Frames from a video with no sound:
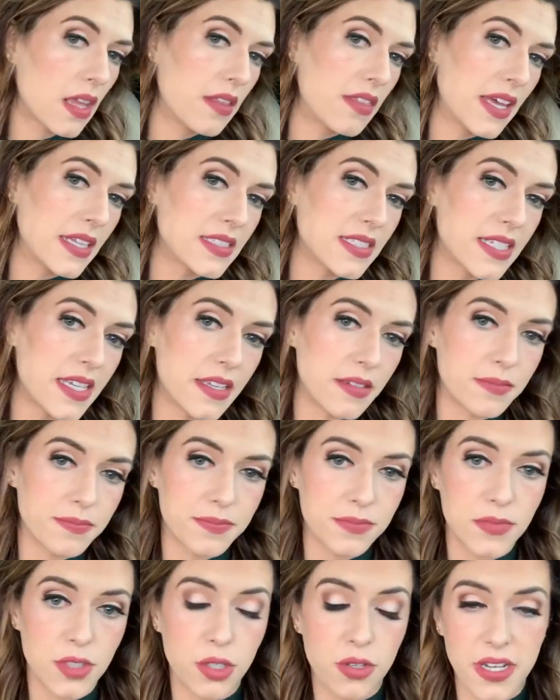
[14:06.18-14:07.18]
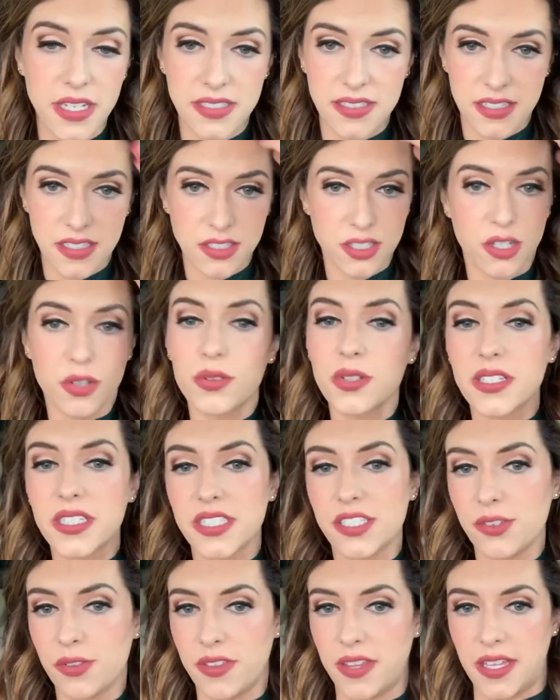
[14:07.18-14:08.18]
That's it. You guys can totally
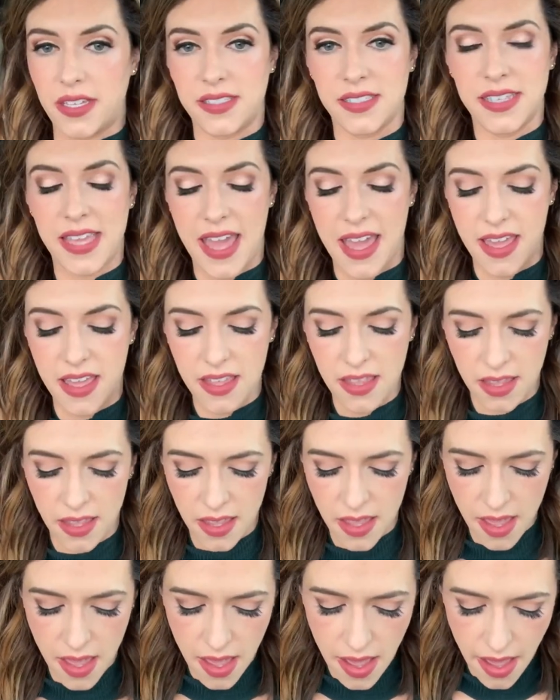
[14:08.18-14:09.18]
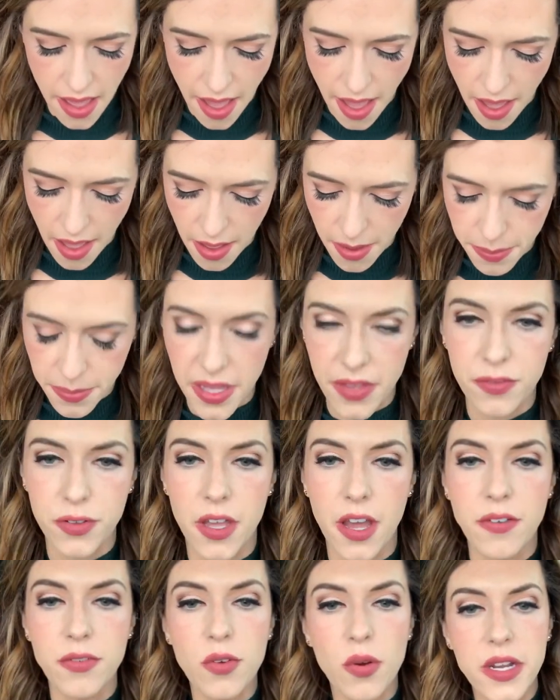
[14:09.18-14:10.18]
do this, okay? If
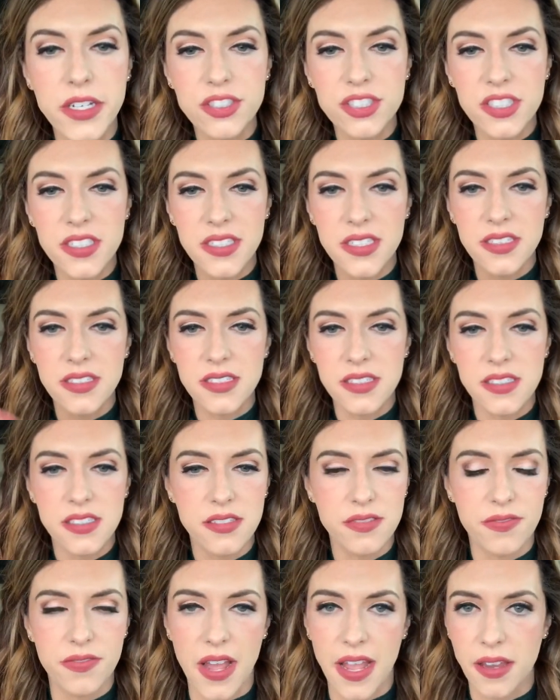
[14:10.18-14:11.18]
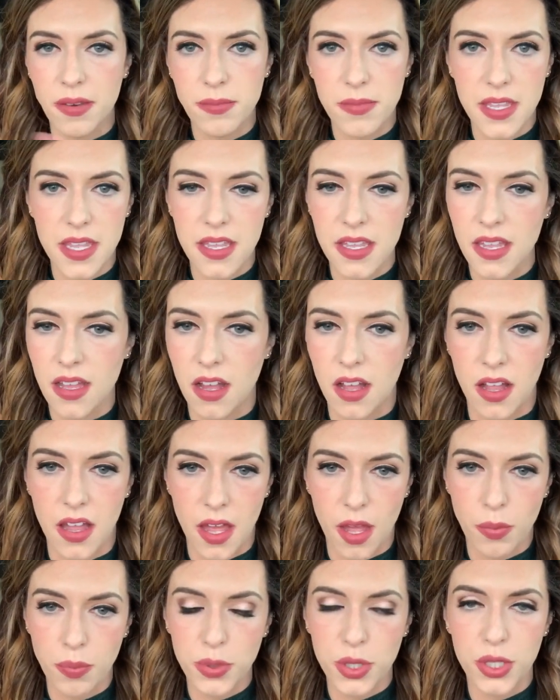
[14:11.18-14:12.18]
you have questions, find me. I'll
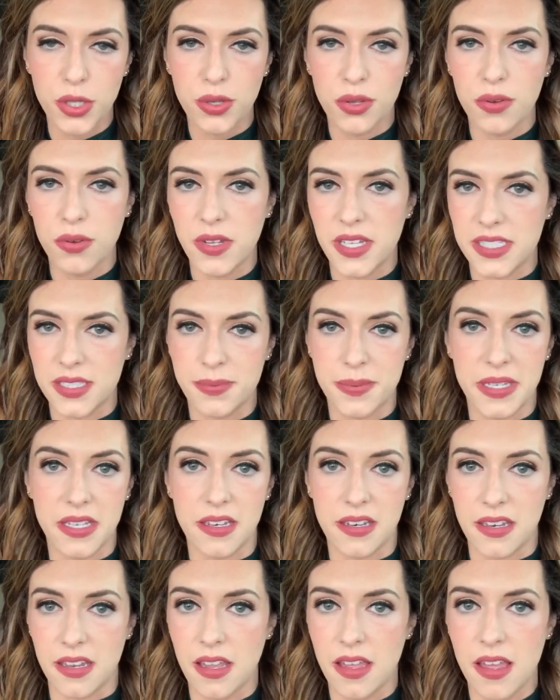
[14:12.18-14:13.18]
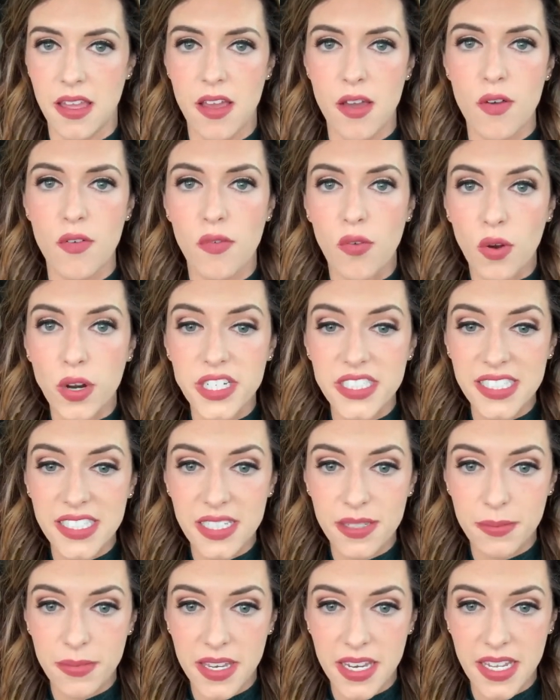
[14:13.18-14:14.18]
help you. It's been
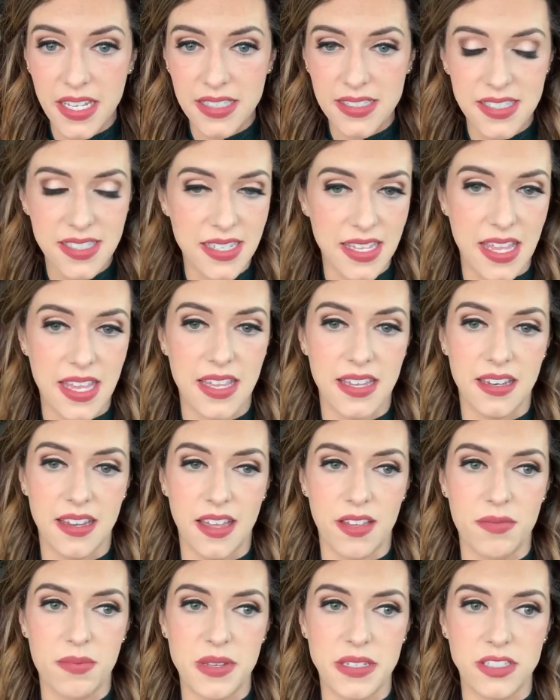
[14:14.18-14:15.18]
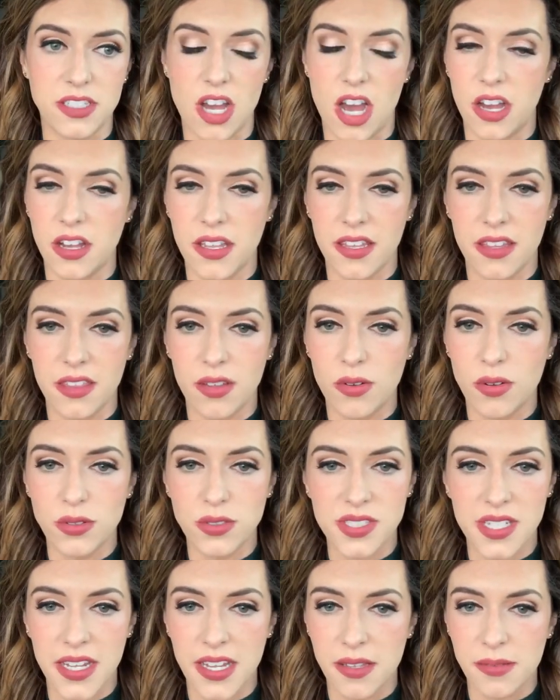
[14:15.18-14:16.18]
14 minutes, and I've been talking the whole
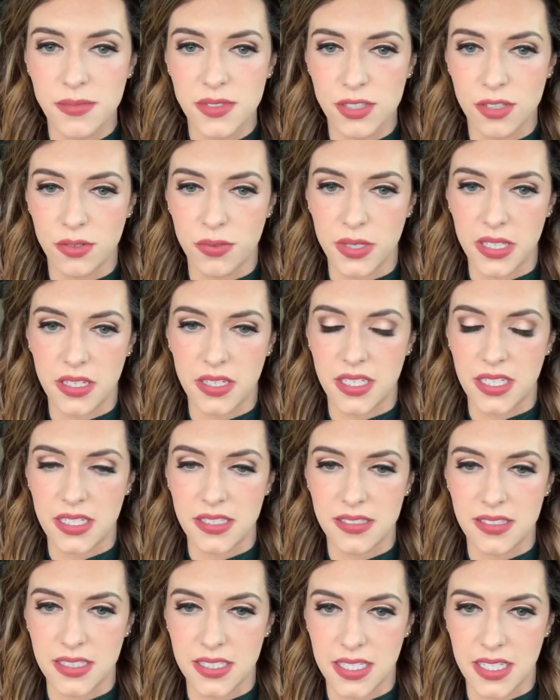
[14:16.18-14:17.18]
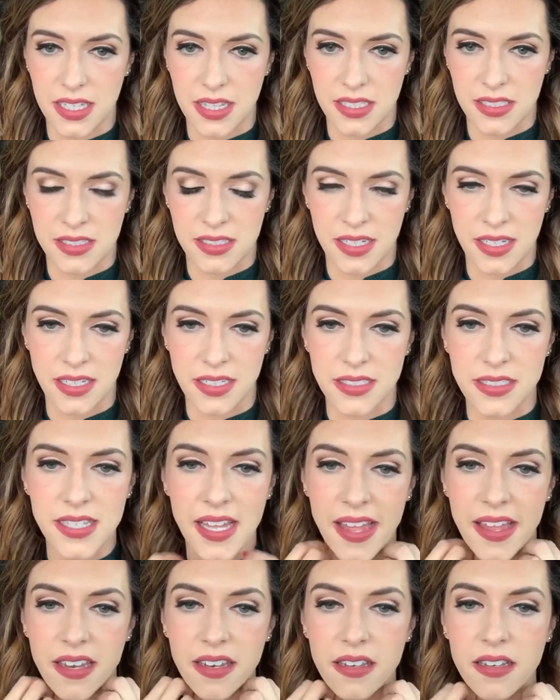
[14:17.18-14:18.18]
time, so we could easily get this done in
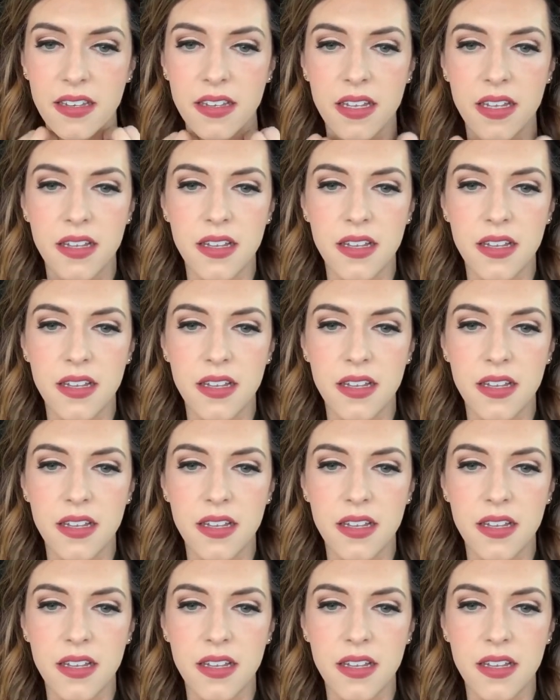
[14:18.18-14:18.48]
10.